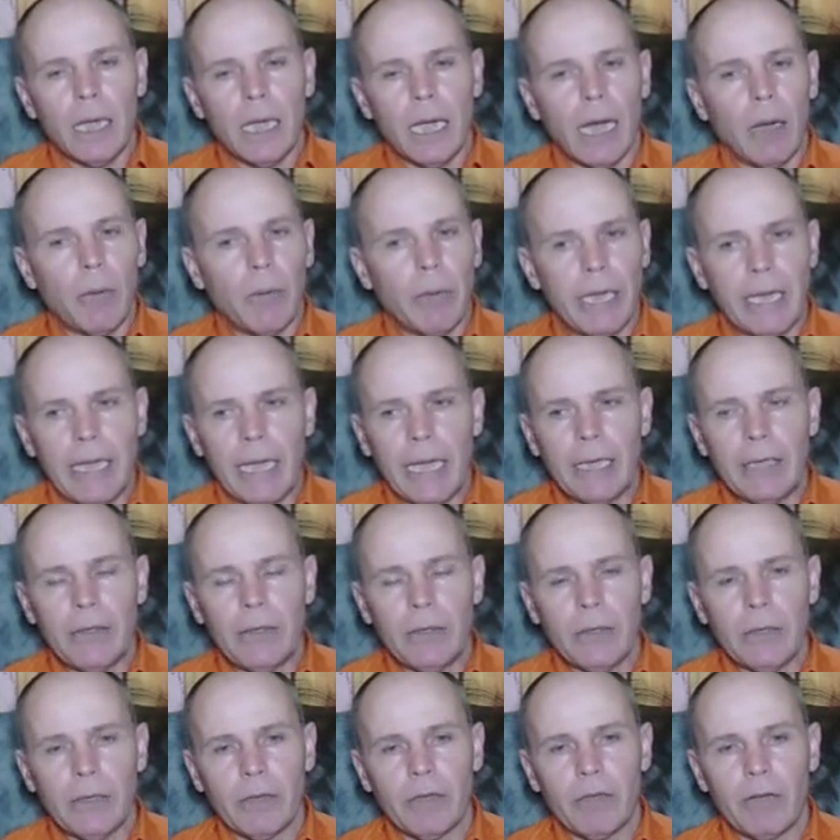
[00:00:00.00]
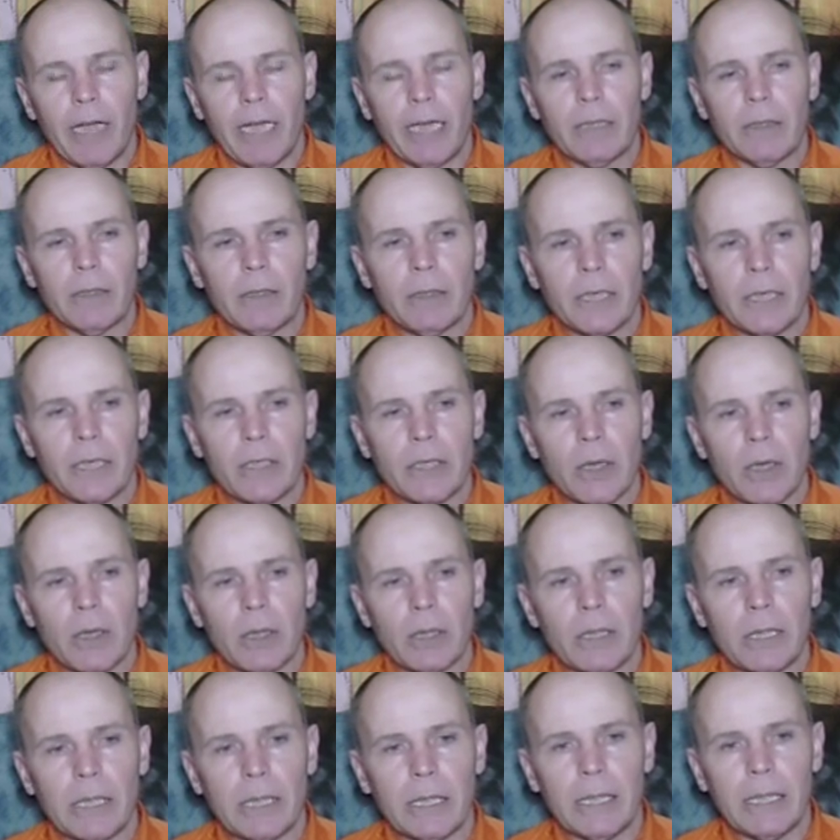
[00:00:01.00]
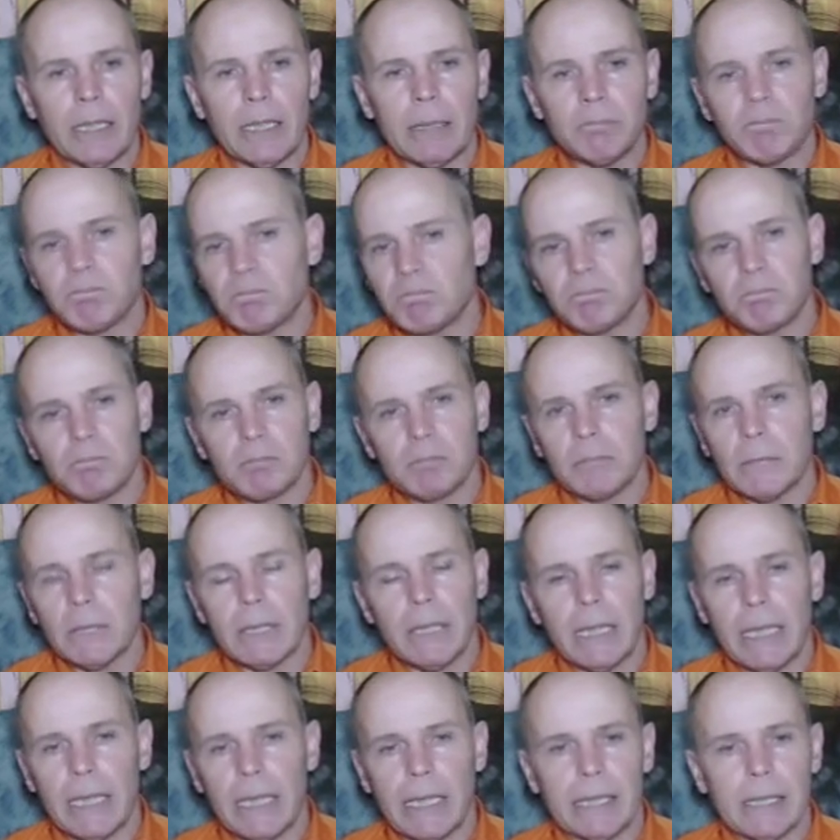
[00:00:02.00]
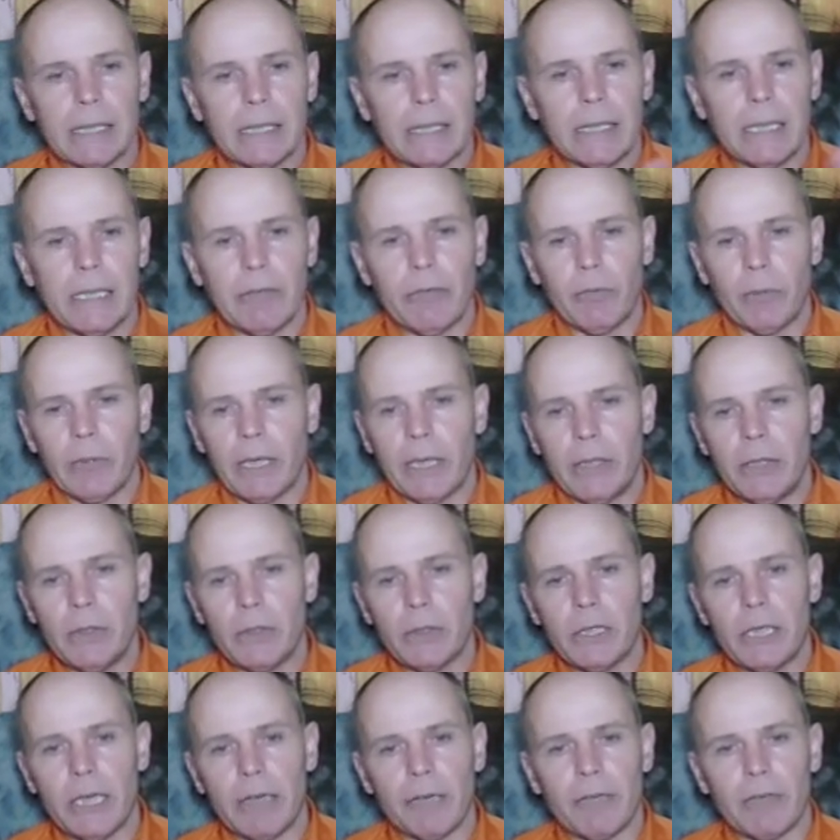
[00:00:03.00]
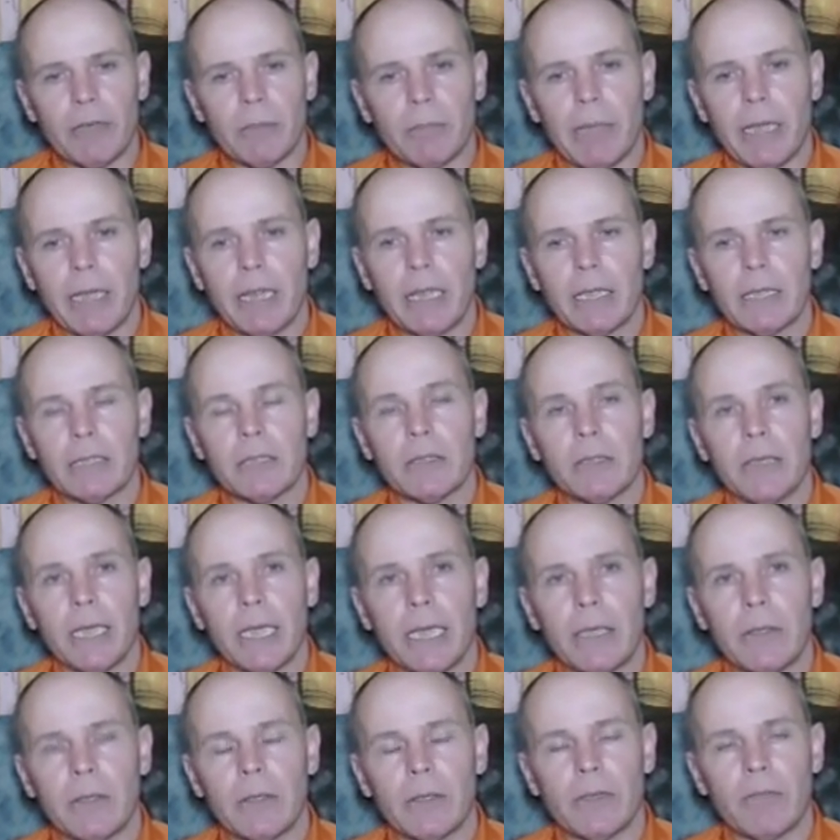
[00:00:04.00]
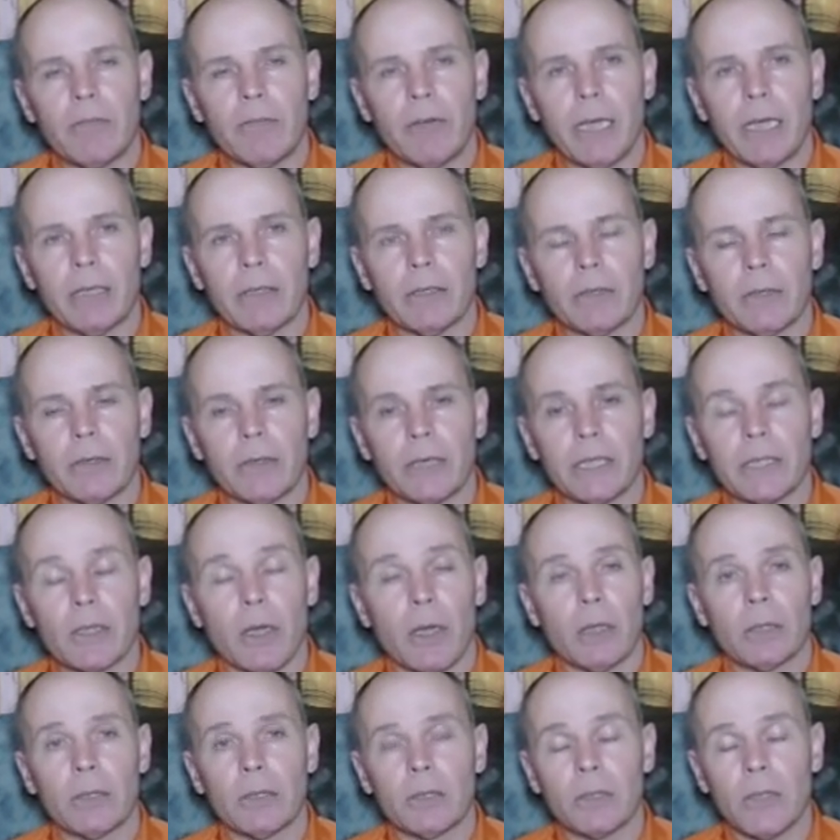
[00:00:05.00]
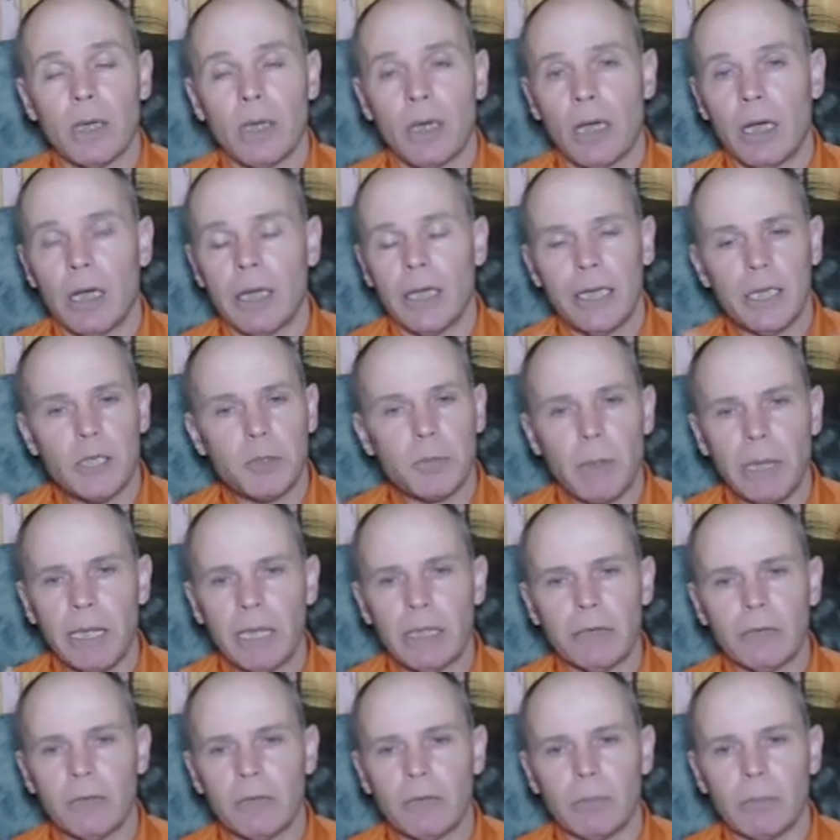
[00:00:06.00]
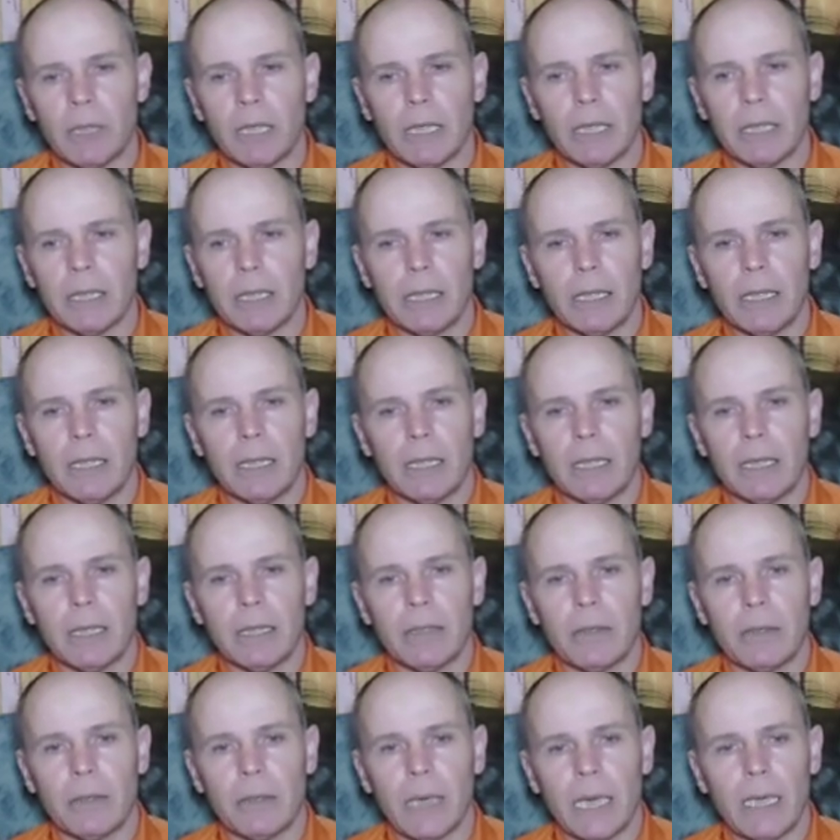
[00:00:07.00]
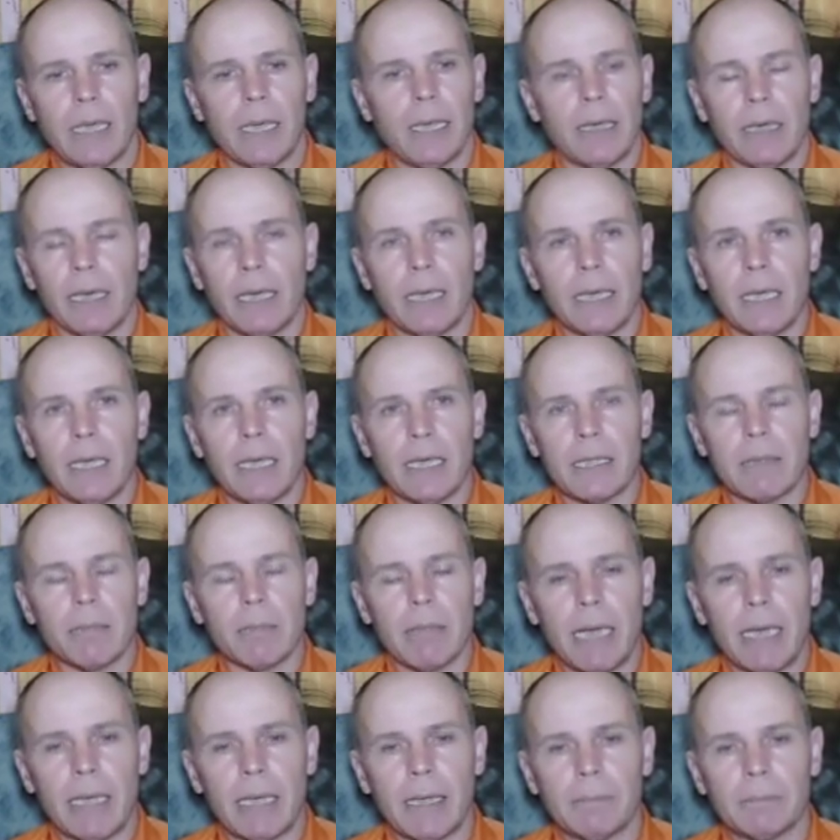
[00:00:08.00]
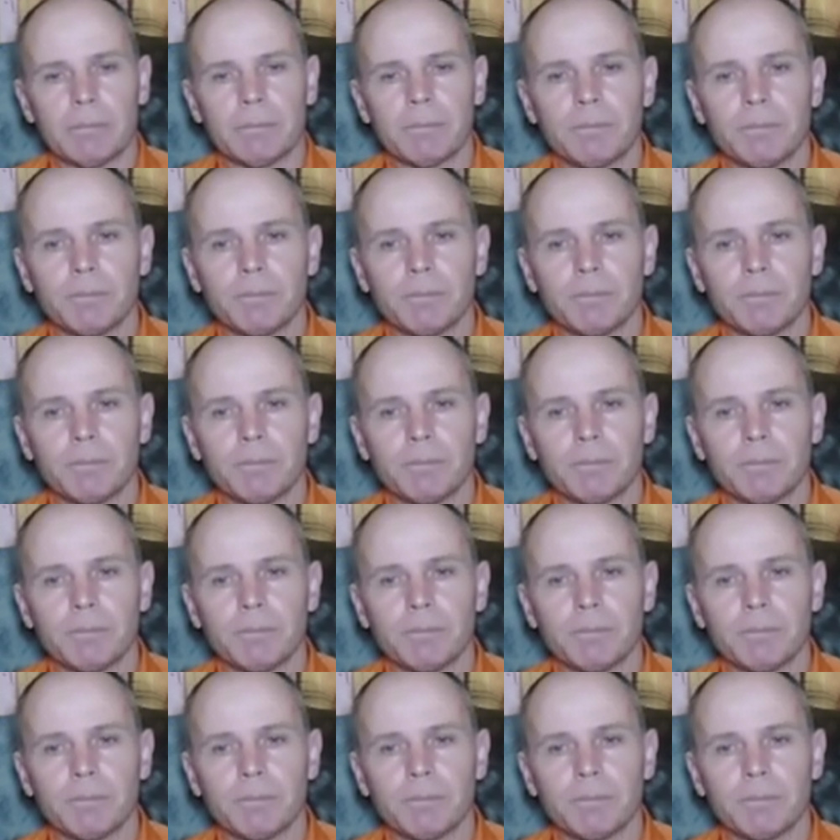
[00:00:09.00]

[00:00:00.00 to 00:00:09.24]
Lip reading: How we get to the final result, and if we use different methods to get to the final results, are irrespective to me. It really, really doesn't matter.